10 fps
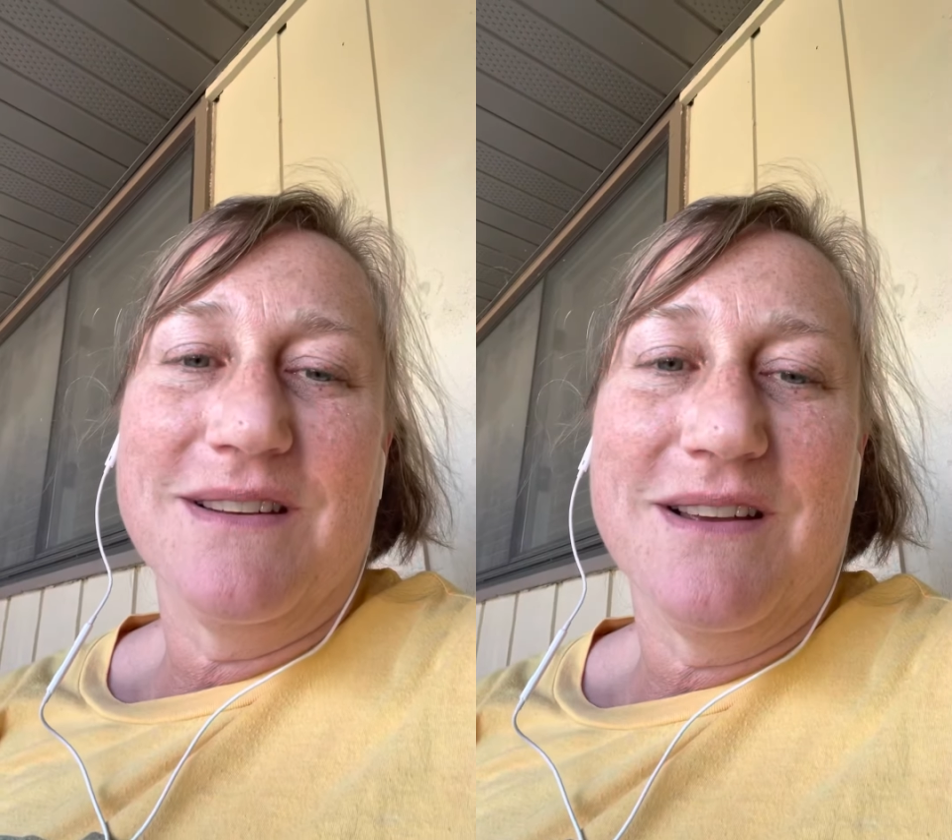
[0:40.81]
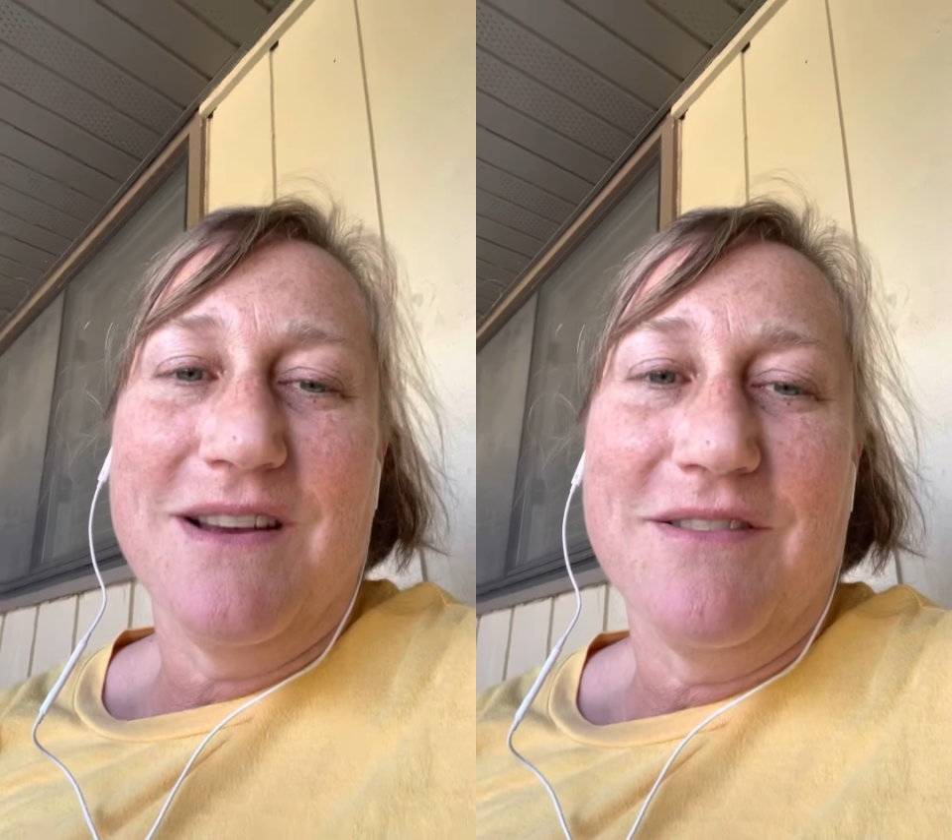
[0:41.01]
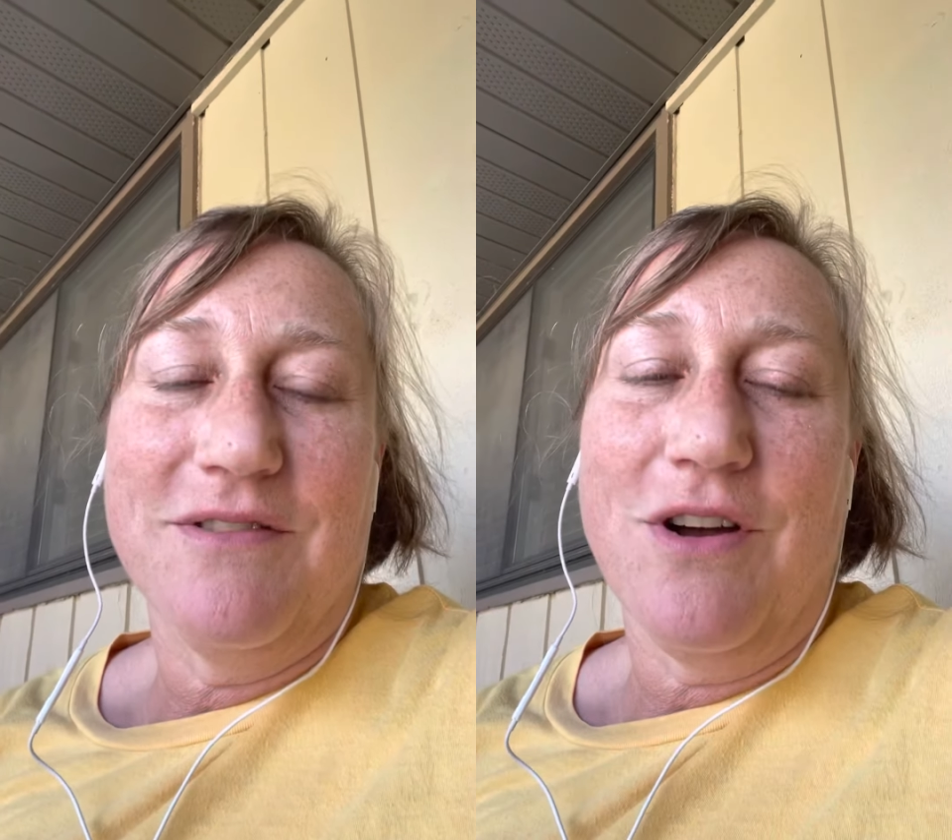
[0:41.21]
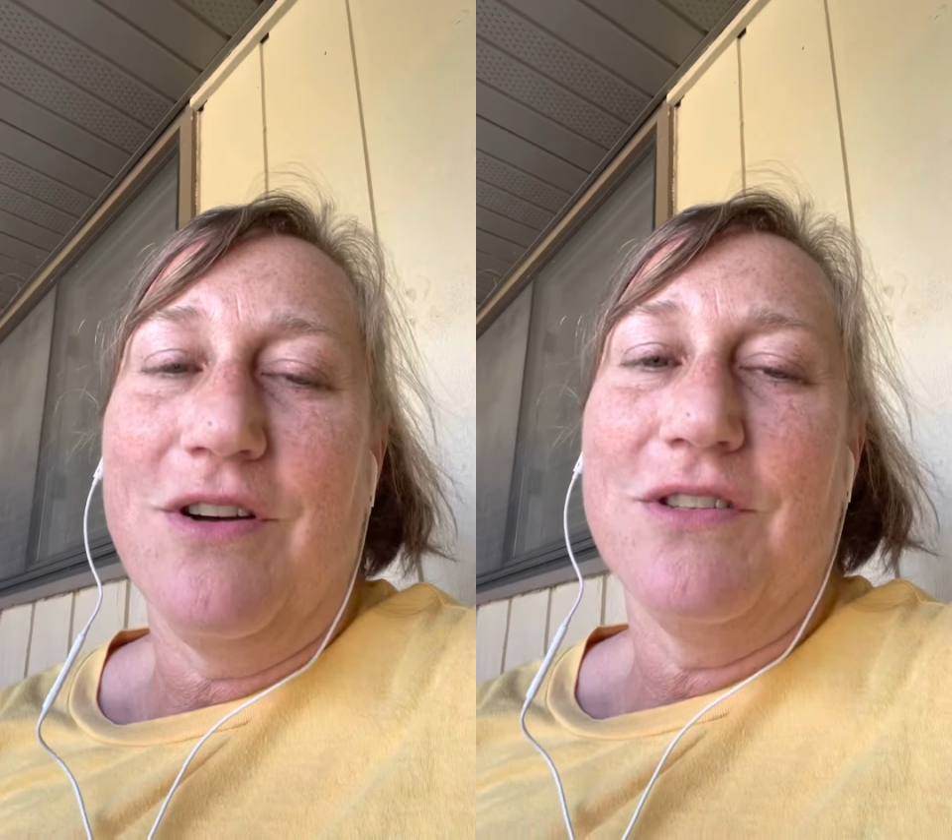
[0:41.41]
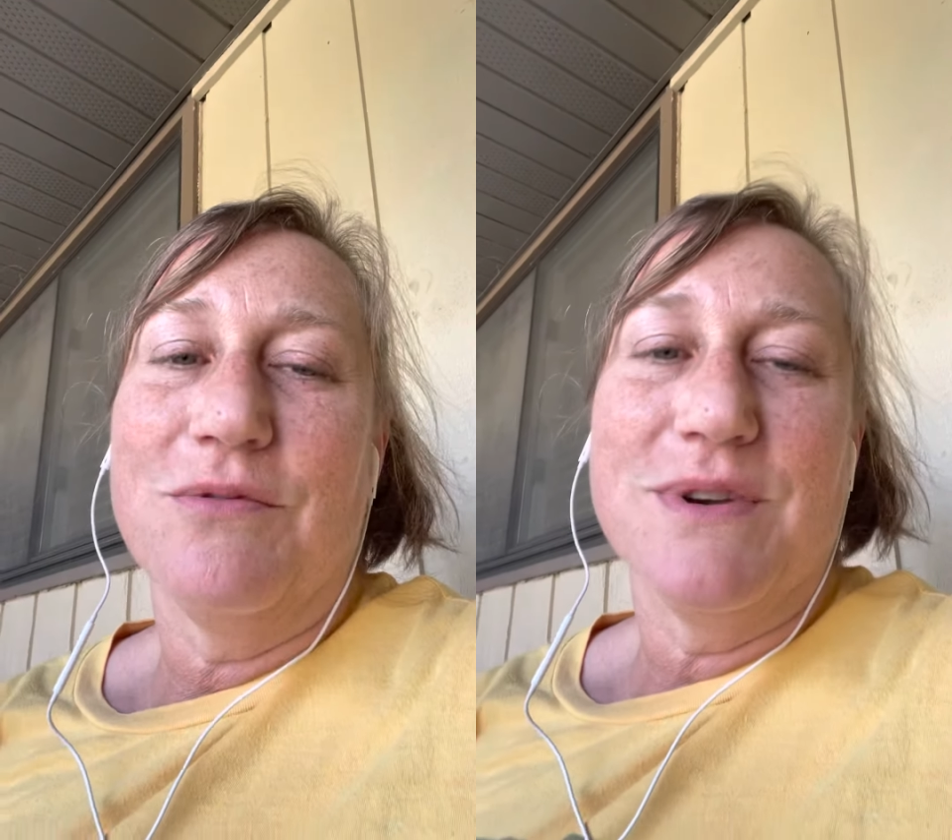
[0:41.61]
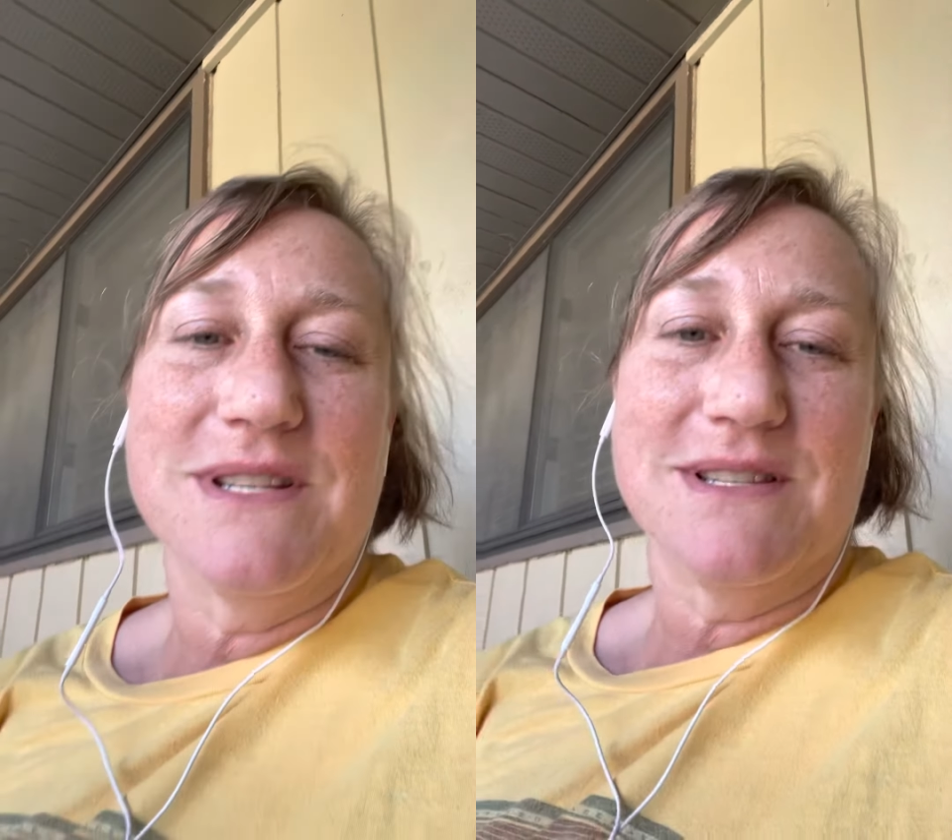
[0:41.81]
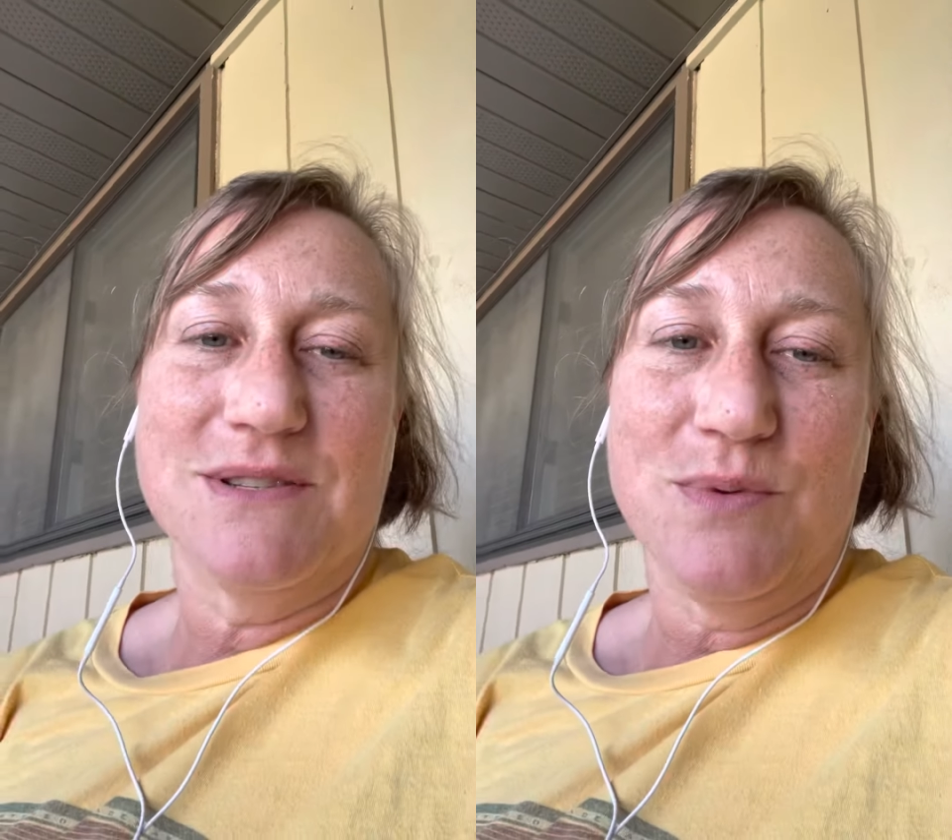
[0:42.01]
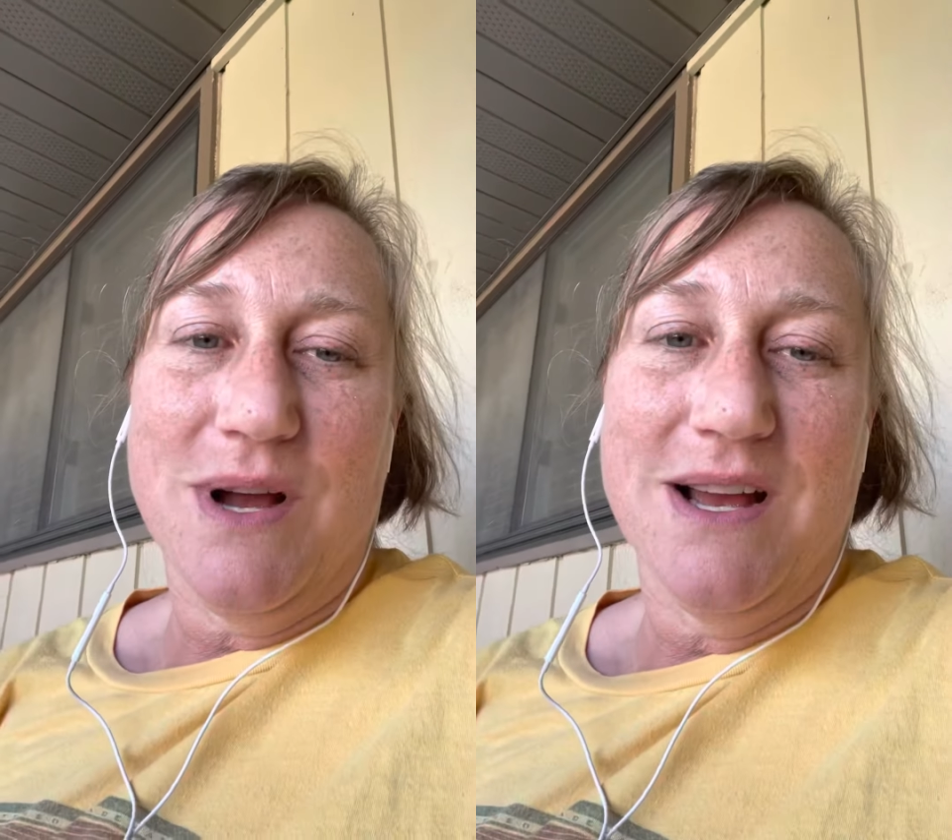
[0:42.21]
of all the reasons
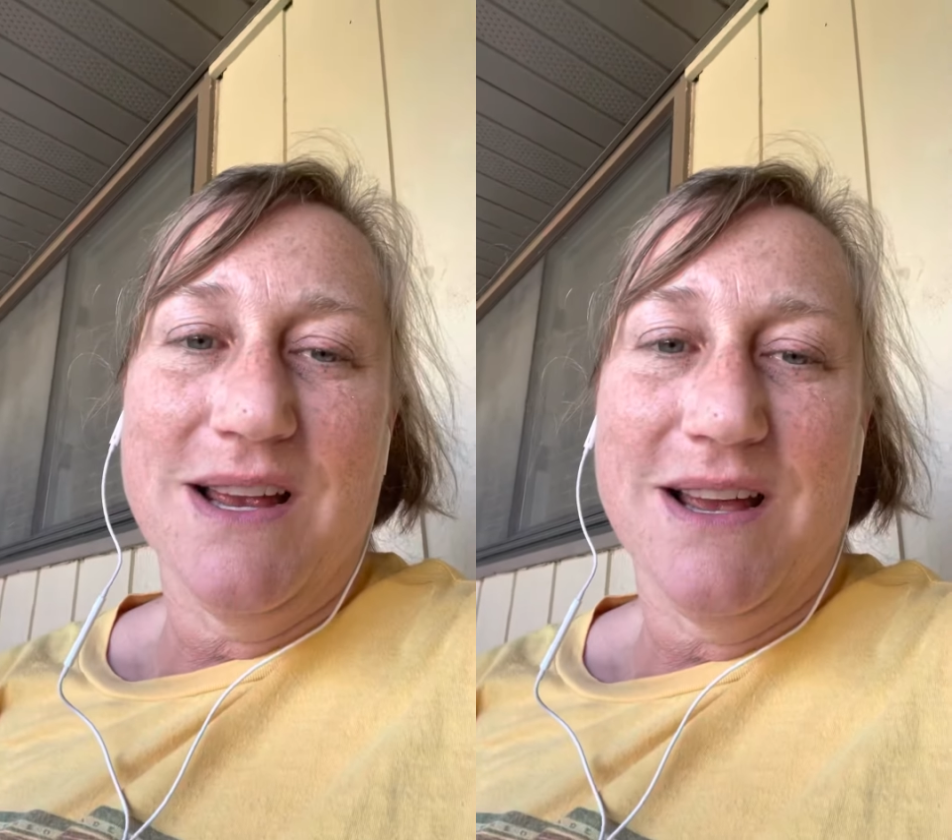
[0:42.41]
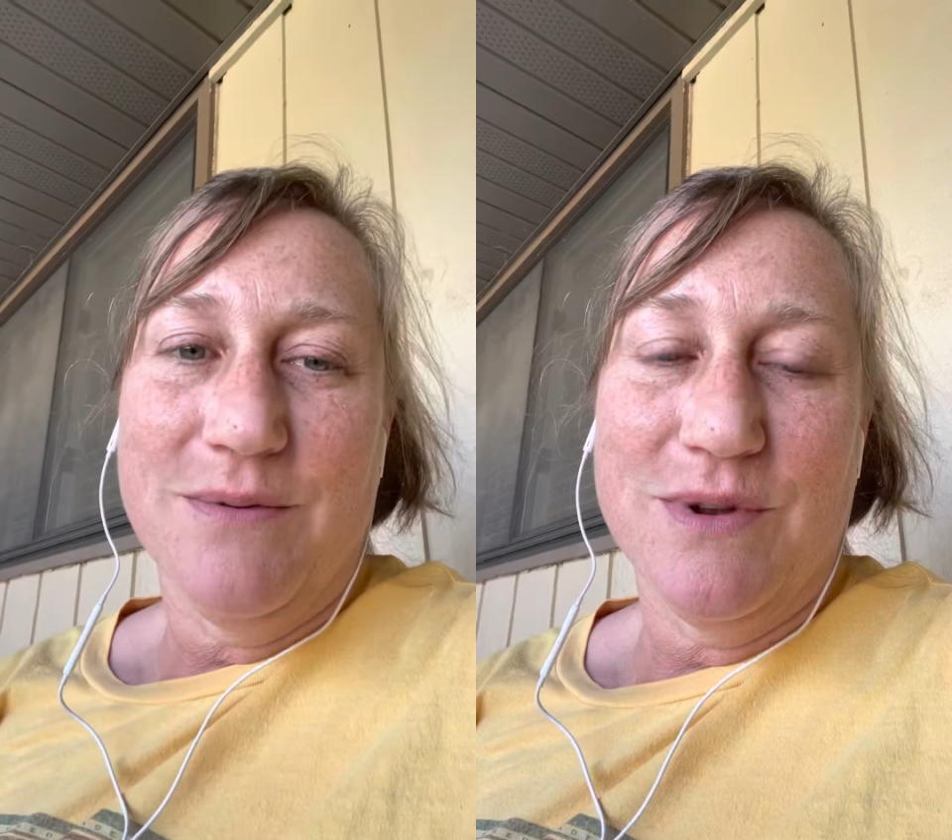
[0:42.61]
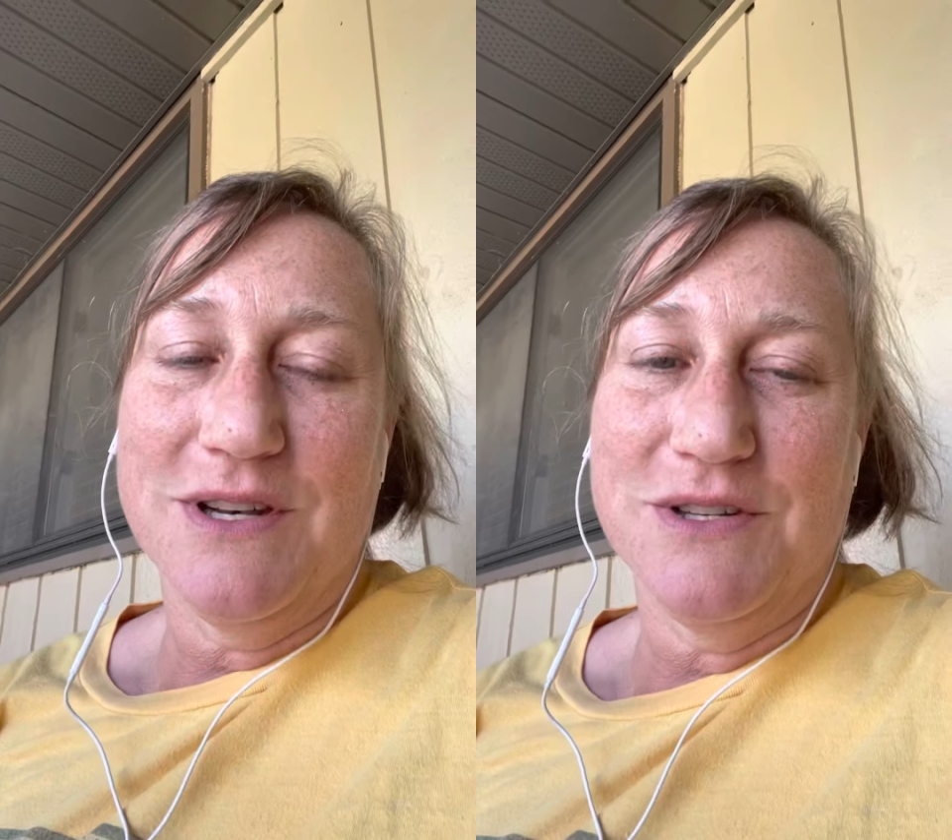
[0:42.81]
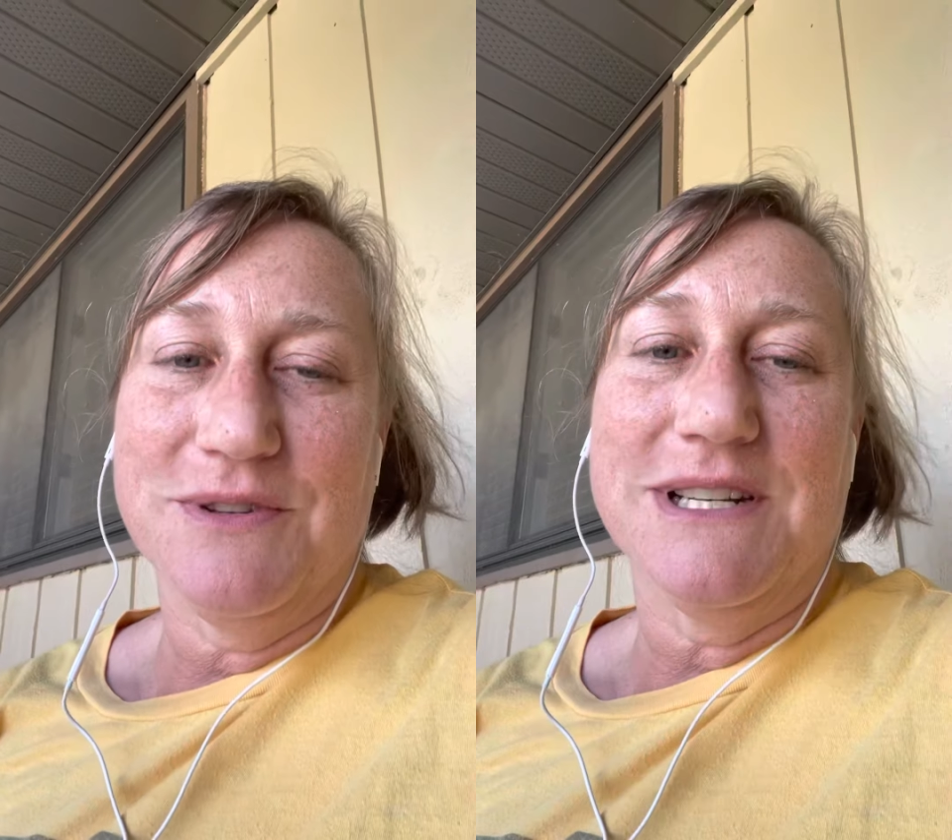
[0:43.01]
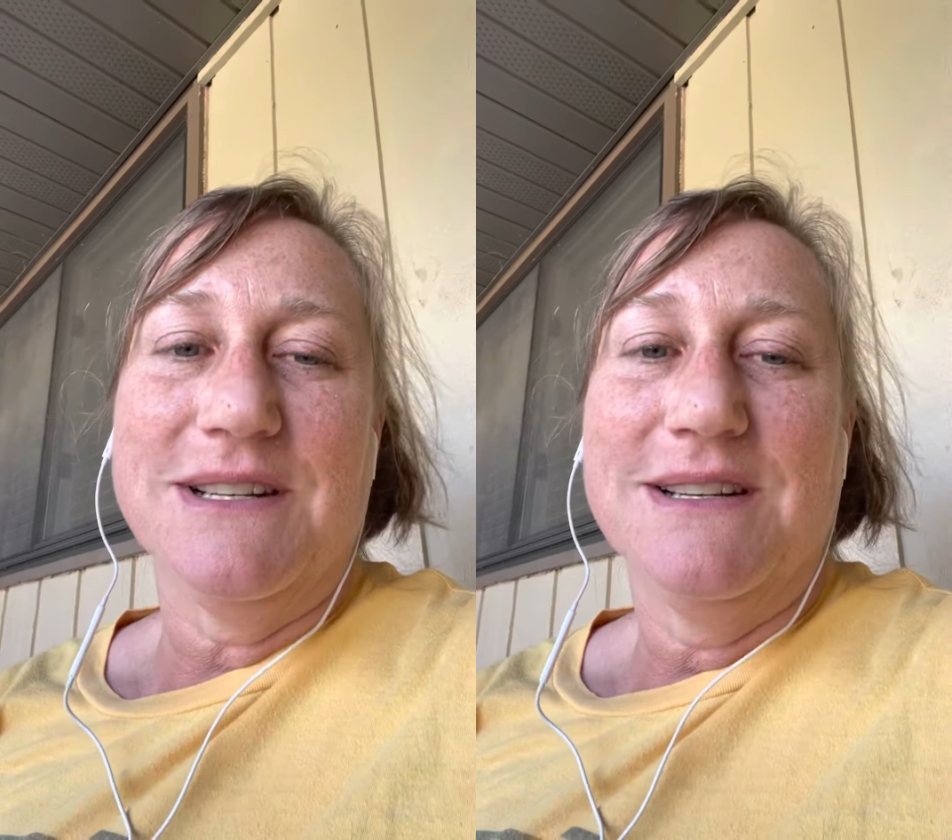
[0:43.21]
why I want to do it.